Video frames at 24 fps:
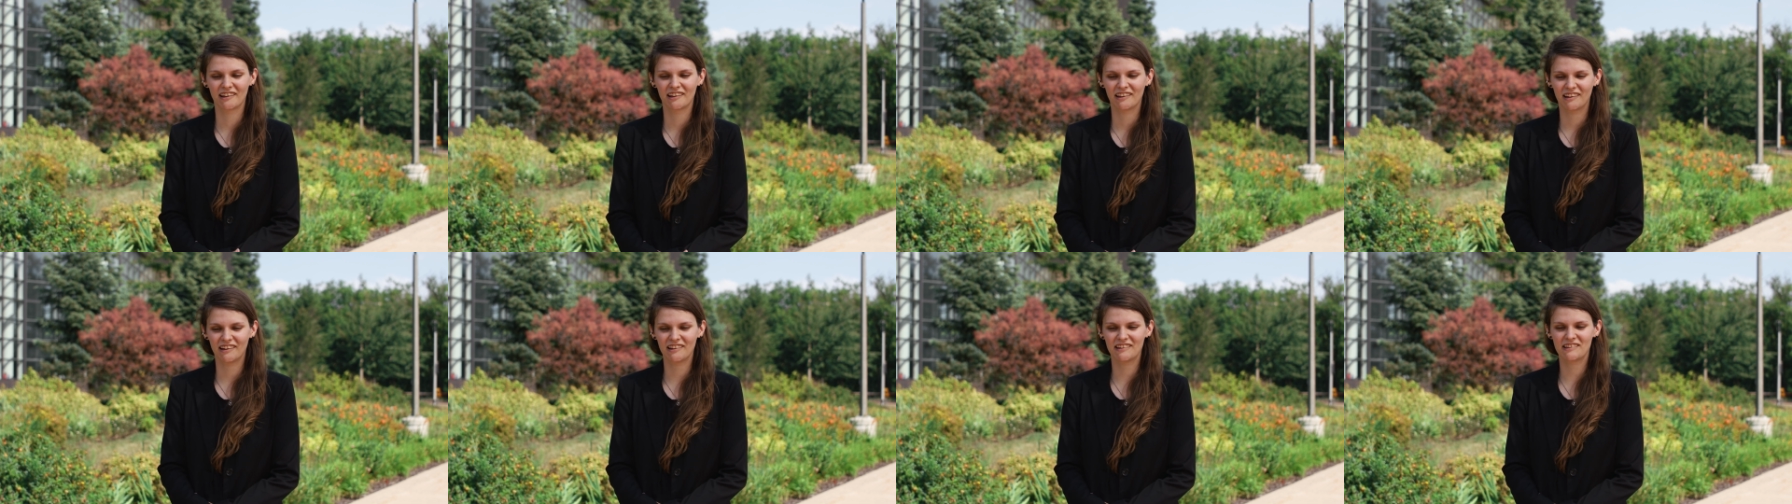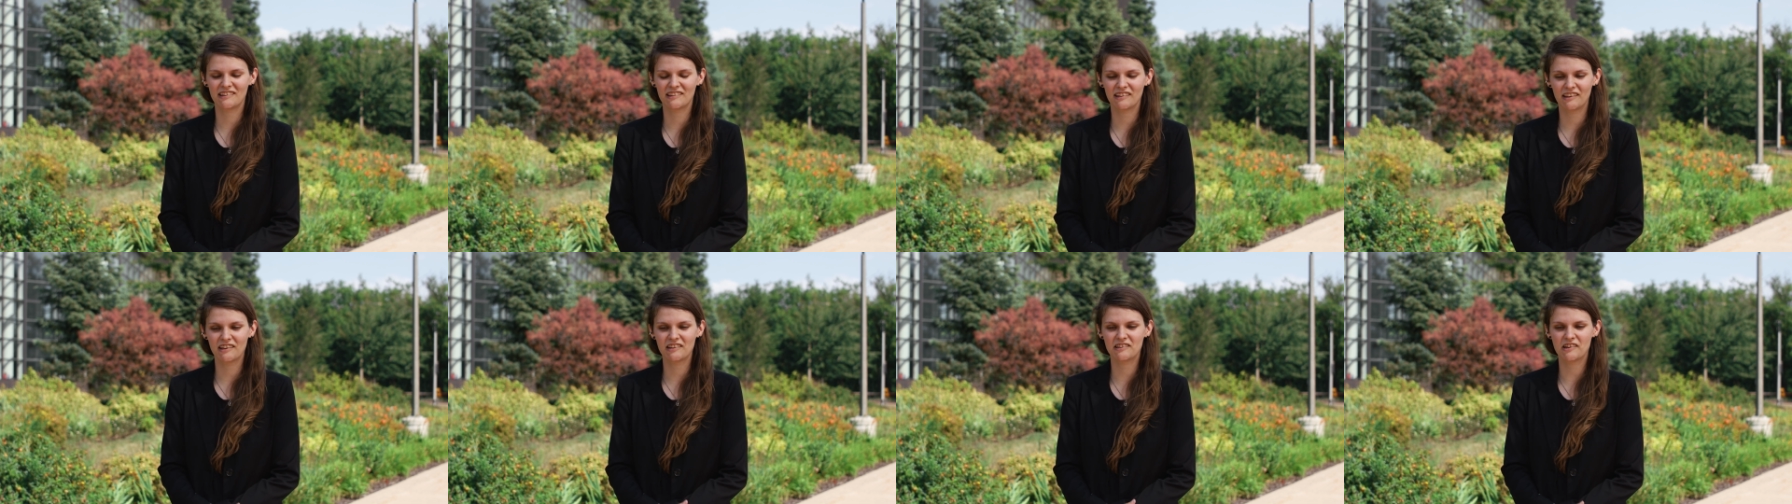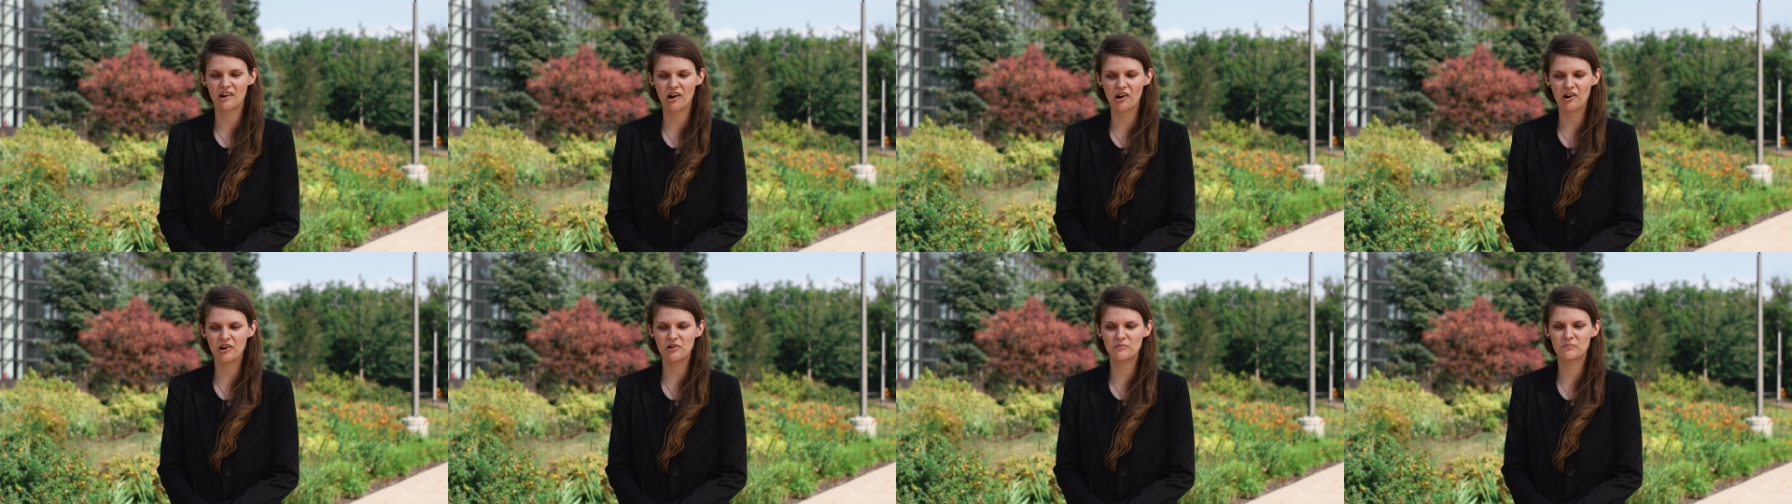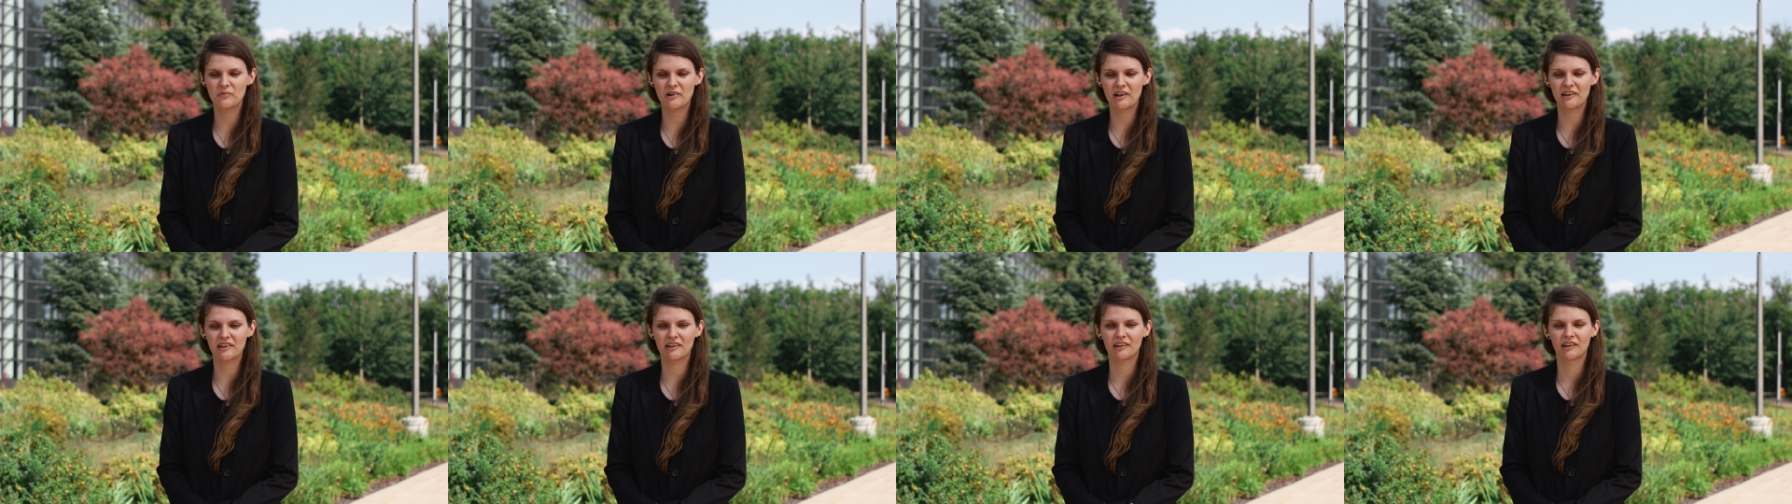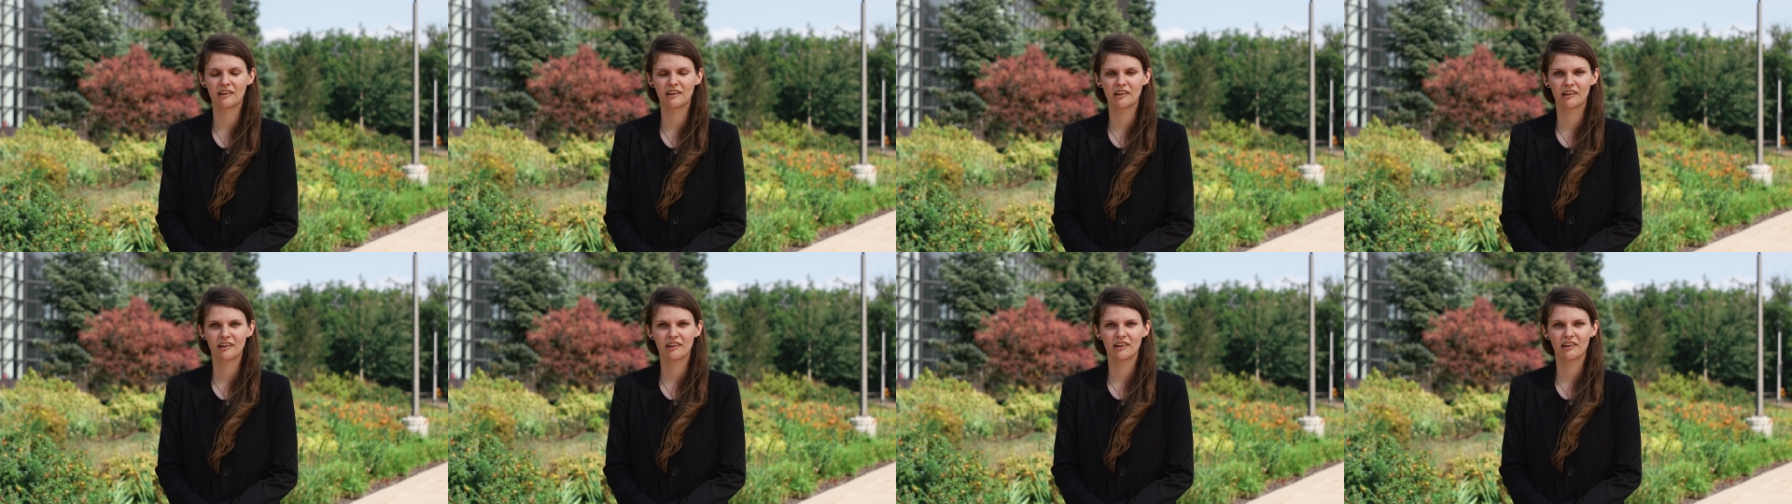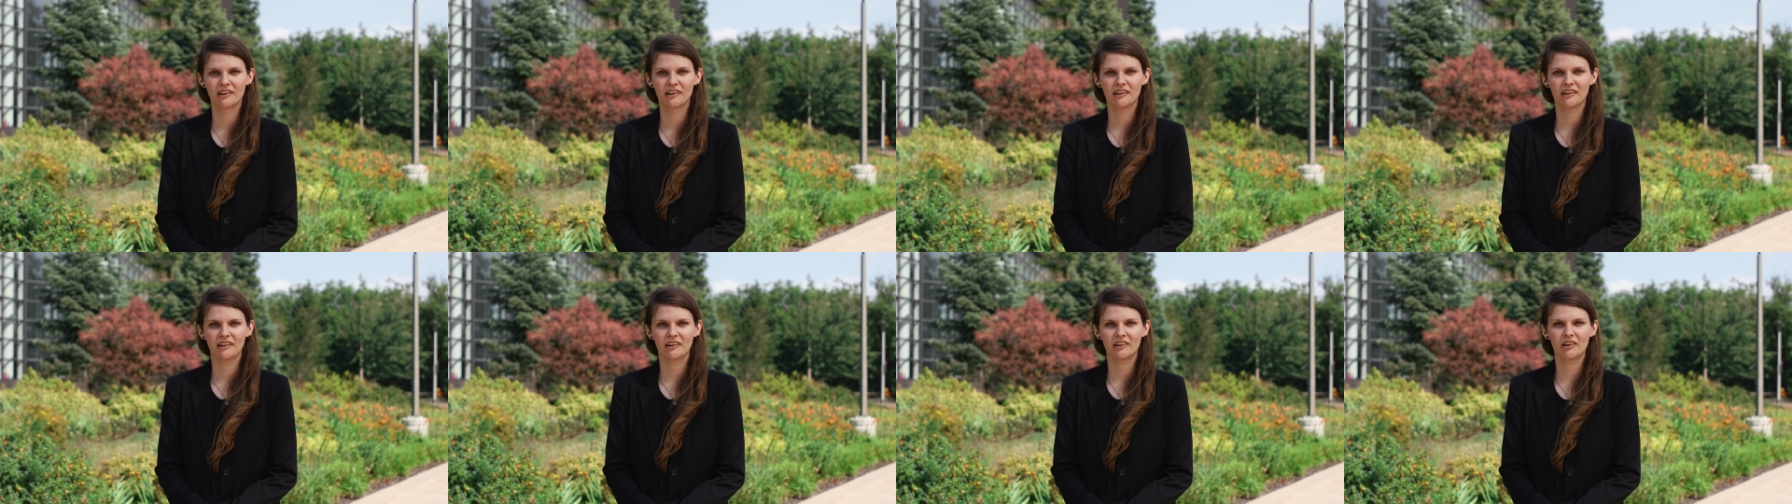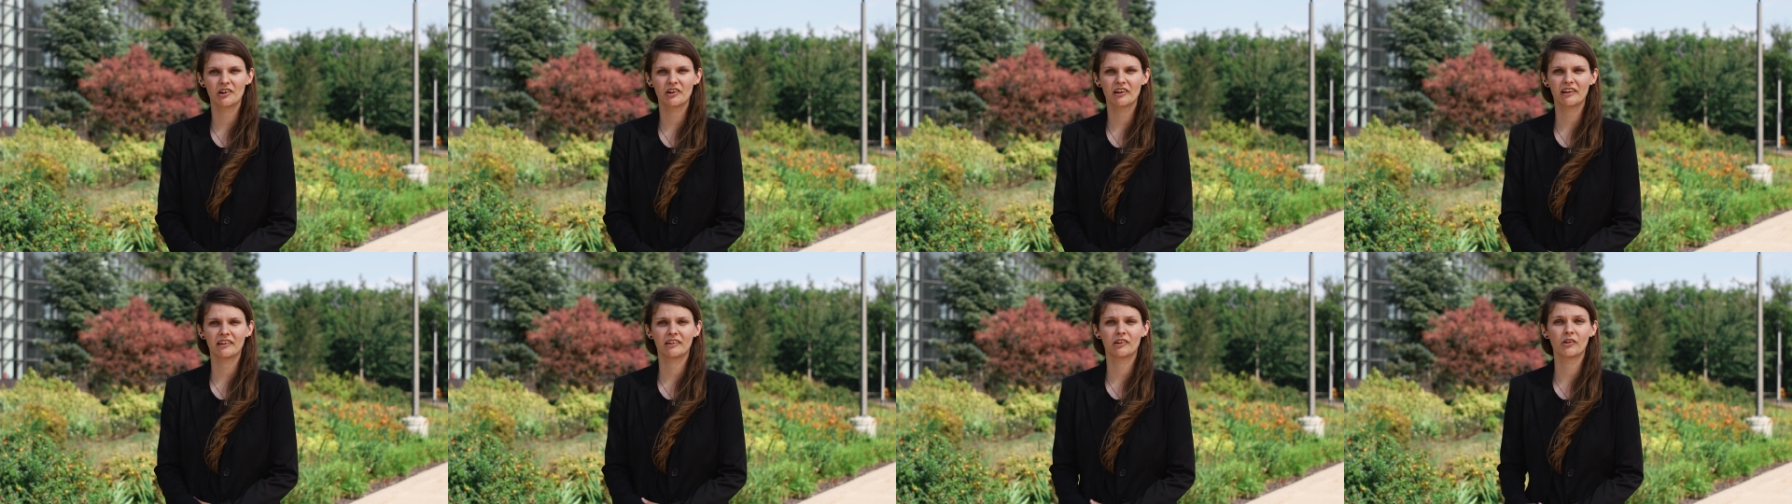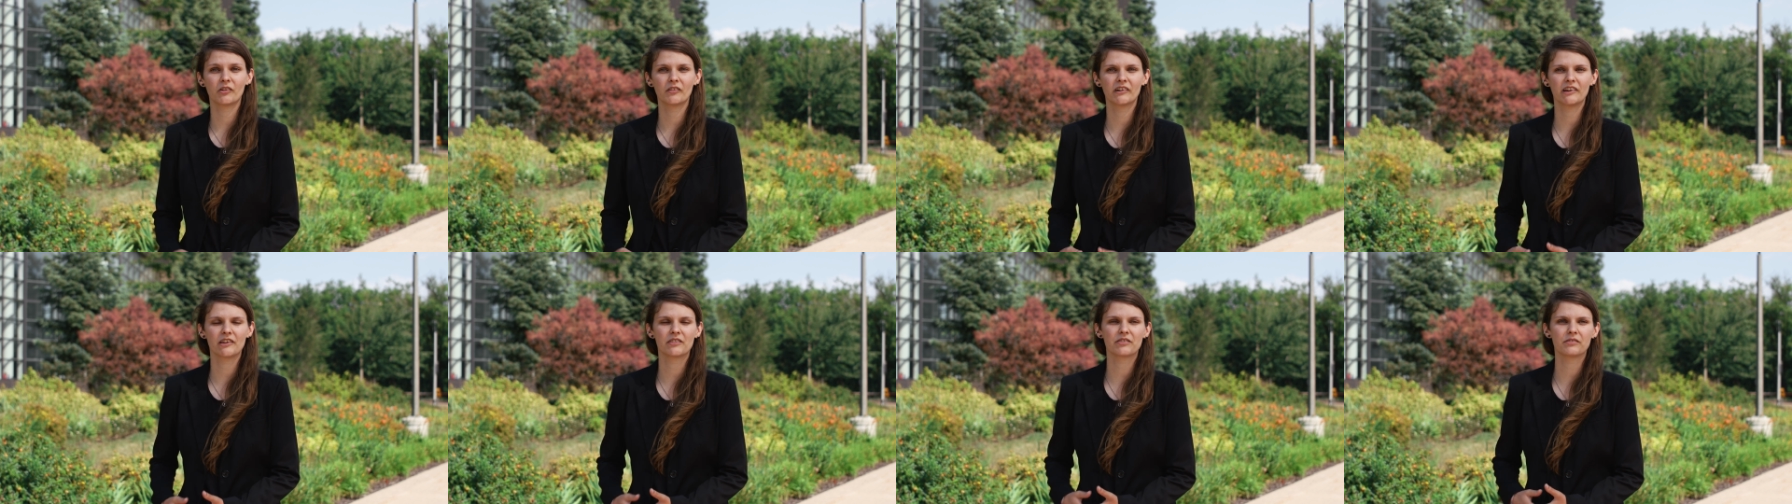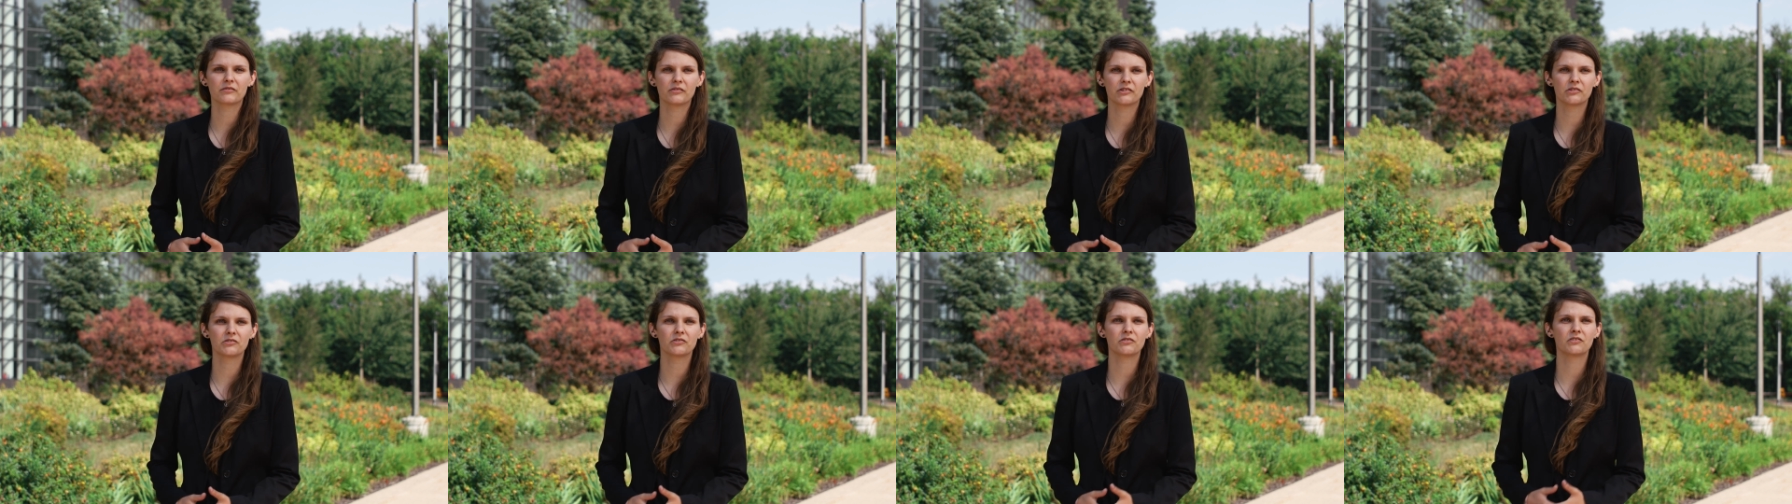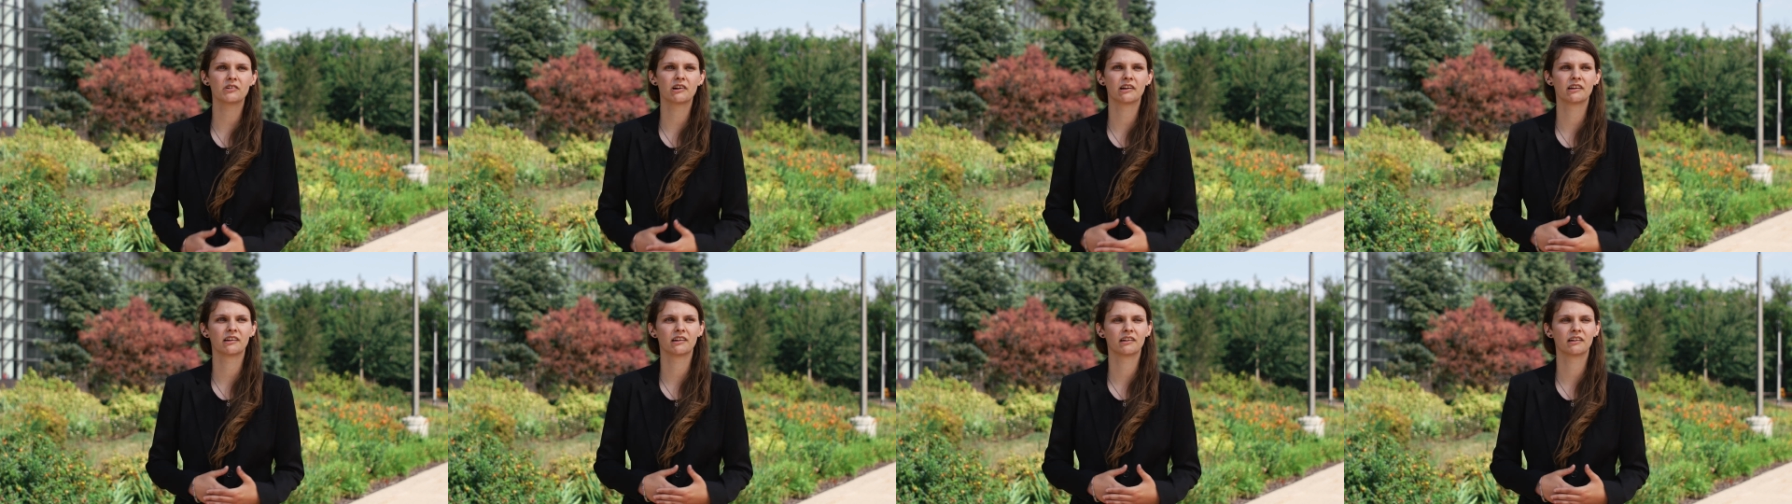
it's it's hard, but going through